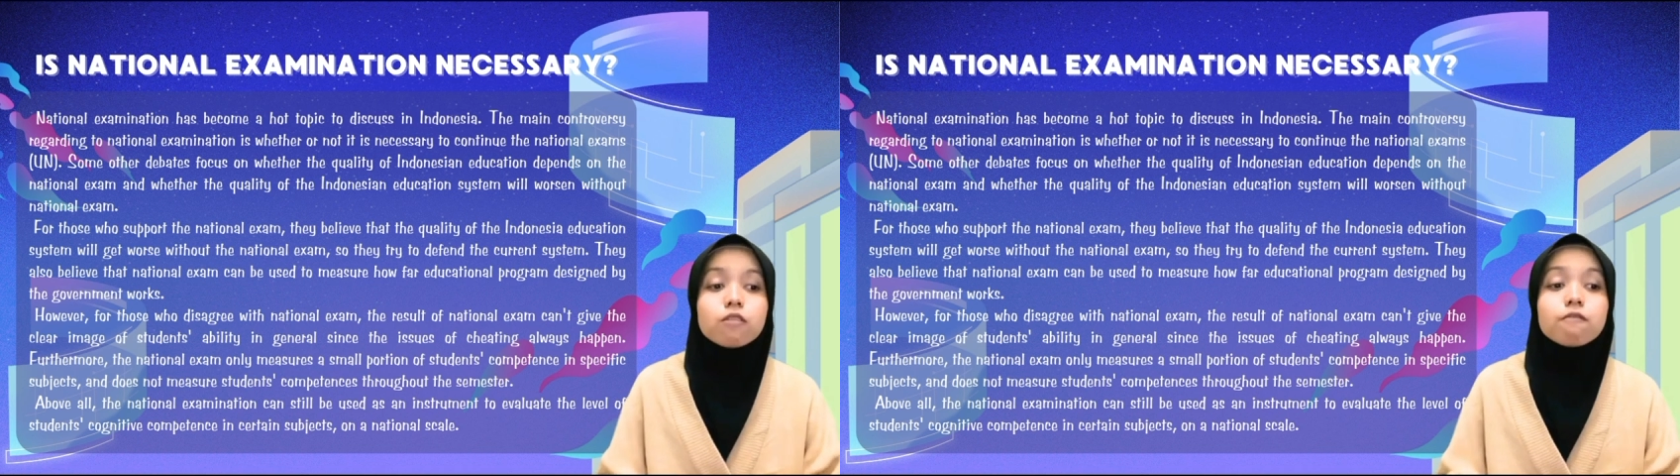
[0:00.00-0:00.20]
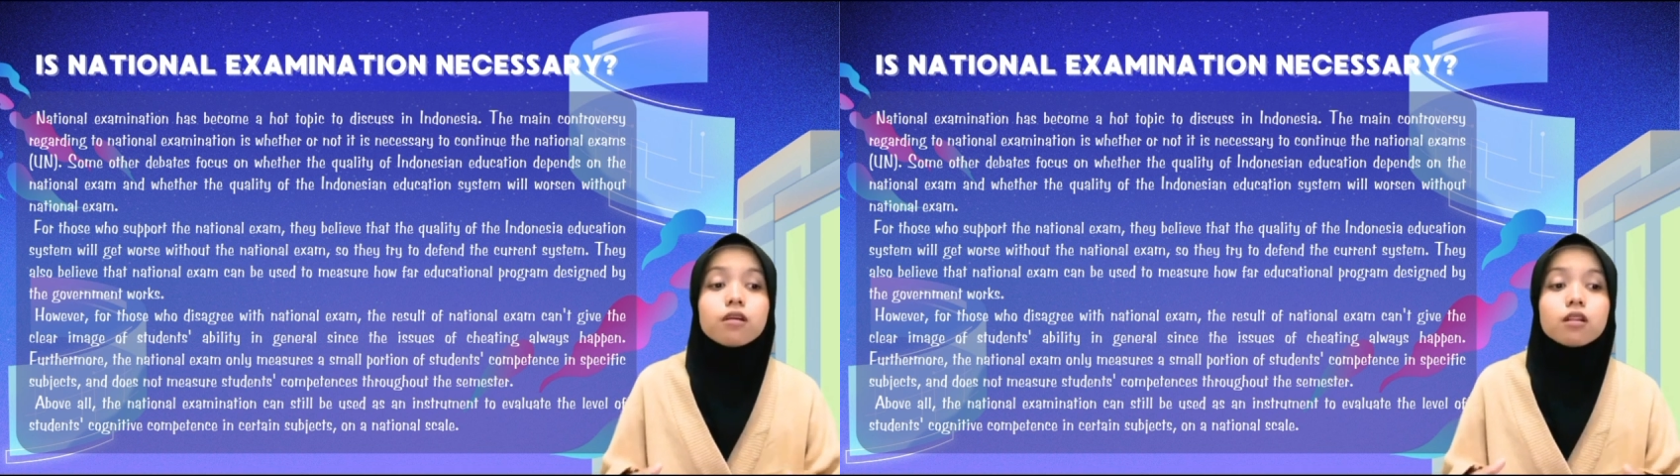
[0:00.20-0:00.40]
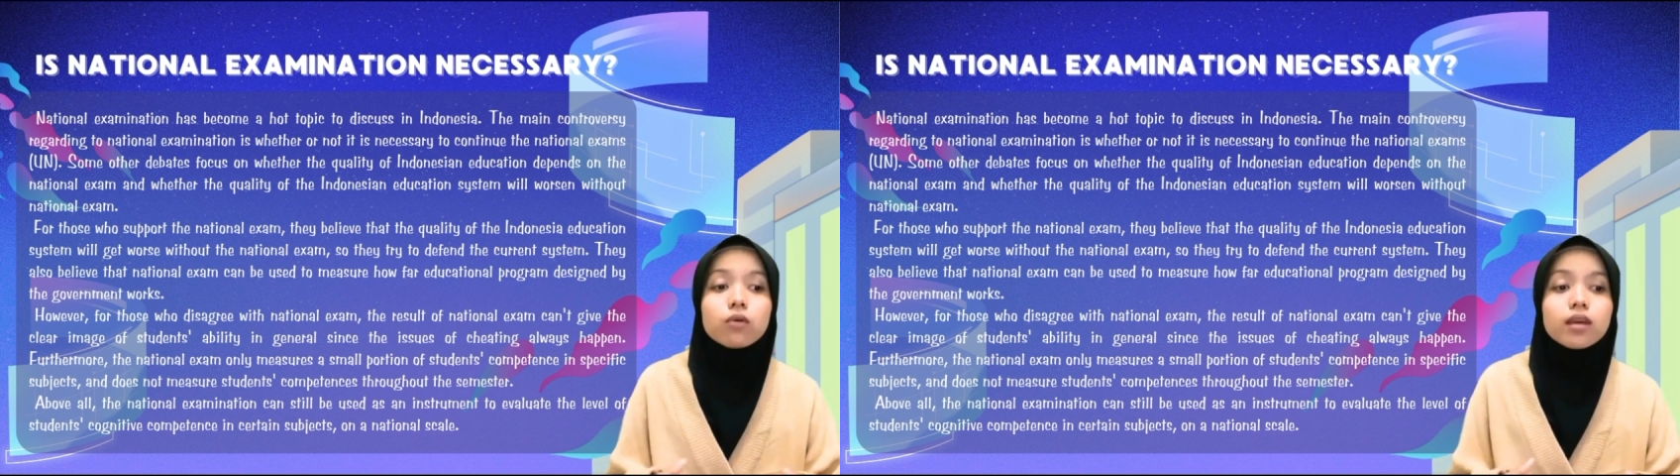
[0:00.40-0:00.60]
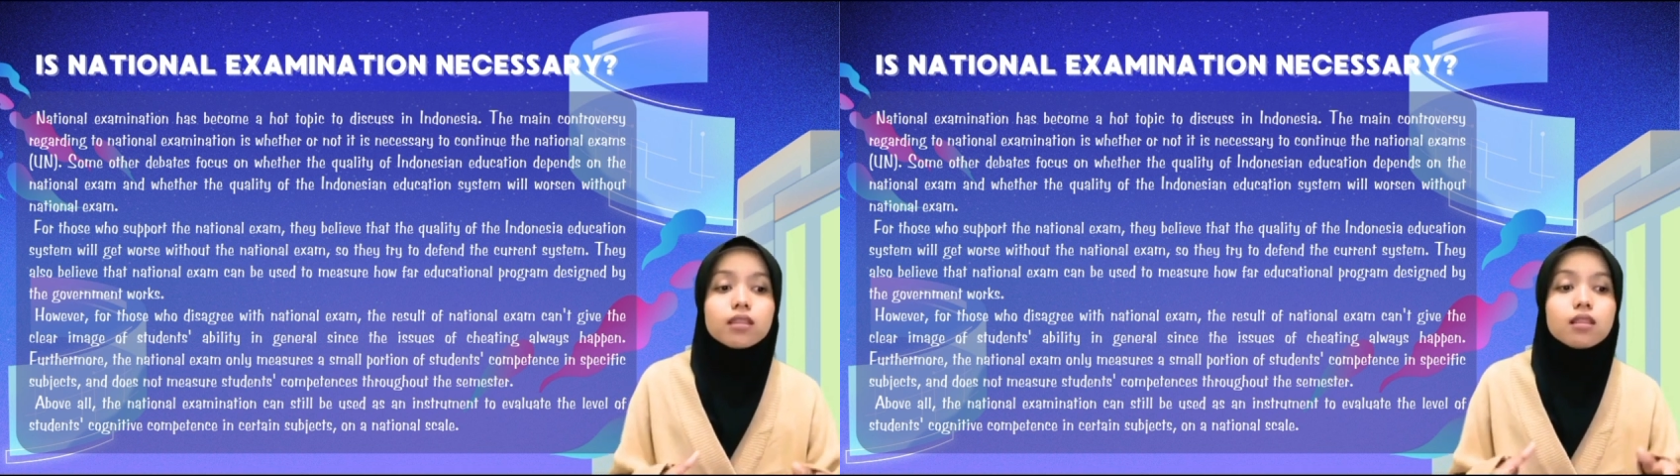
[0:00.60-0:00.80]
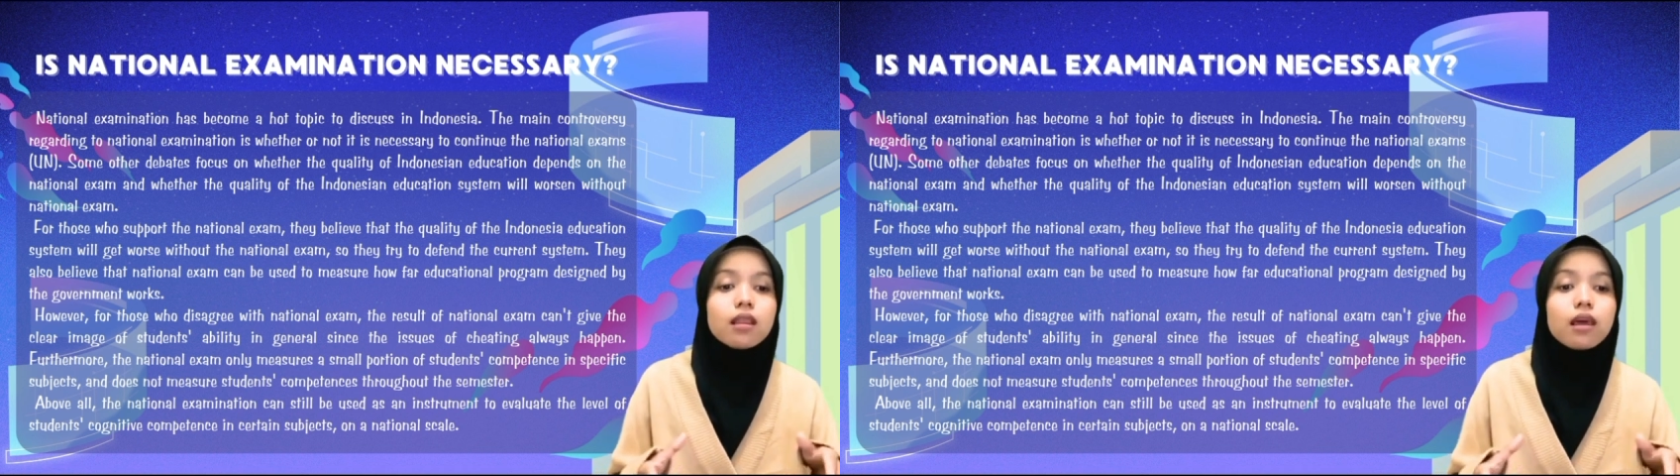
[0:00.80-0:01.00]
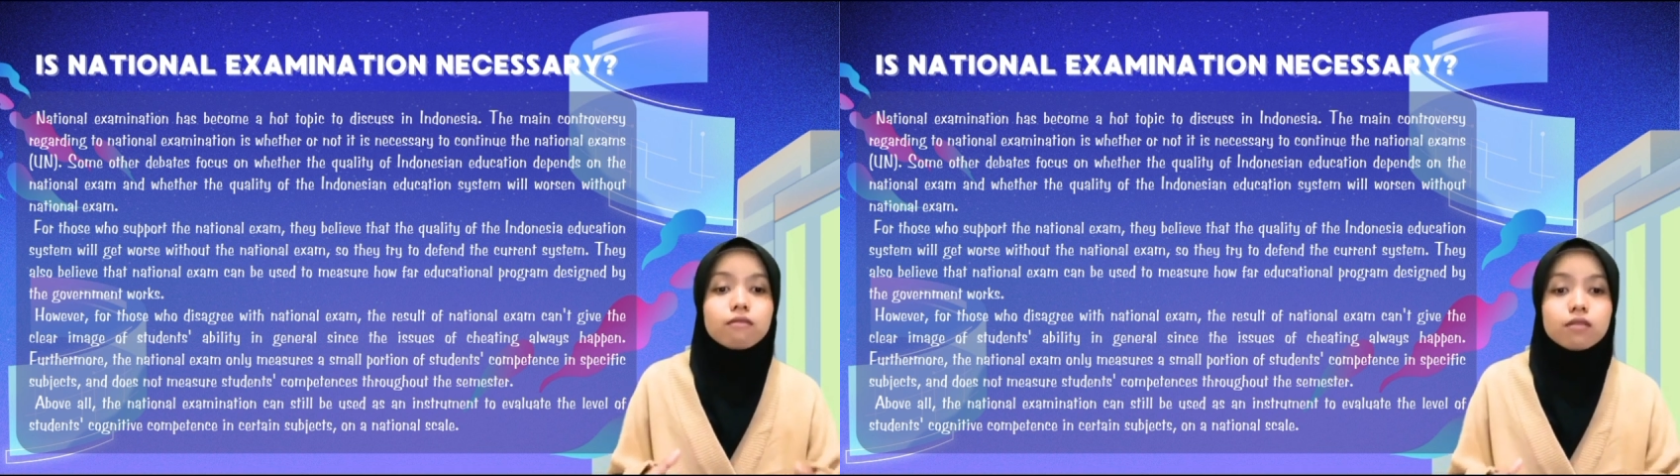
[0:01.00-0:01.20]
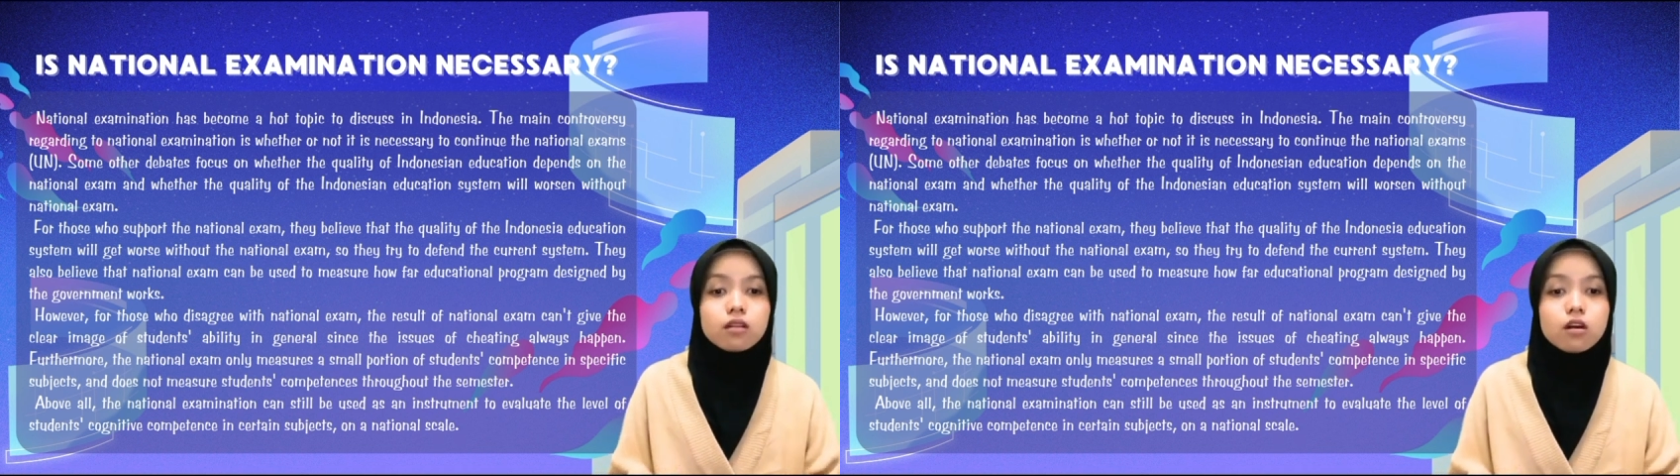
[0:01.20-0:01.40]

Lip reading: evaluate the level